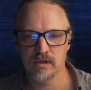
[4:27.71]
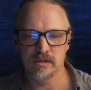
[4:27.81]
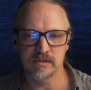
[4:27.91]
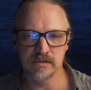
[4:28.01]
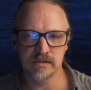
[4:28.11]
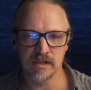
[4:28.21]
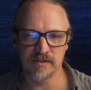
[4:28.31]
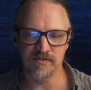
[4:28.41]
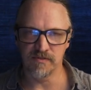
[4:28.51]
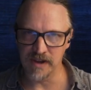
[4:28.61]
This is a
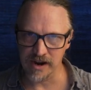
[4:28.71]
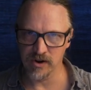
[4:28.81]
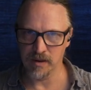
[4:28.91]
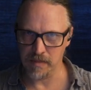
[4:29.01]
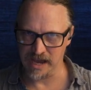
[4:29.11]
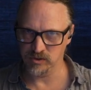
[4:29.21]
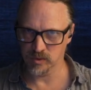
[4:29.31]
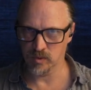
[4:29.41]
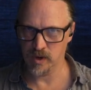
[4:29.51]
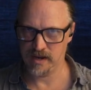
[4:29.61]
very
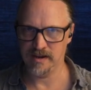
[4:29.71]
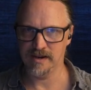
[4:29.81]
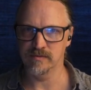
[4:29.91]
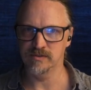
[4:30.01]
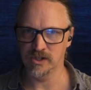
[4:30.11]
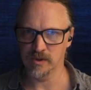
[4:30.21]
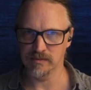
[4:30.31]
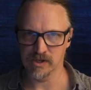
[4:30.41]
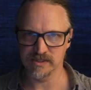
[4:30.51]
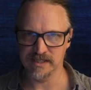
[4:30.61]
manual way of doing
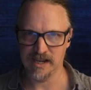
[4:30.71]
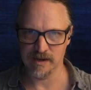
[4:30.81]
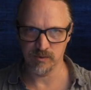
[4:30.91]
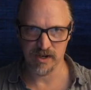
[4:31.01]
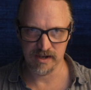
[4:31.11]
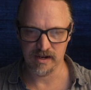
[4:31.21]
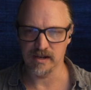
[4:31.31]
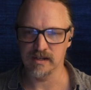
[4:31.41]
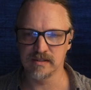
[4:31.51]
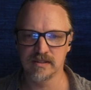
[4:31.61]
multi-camera editing.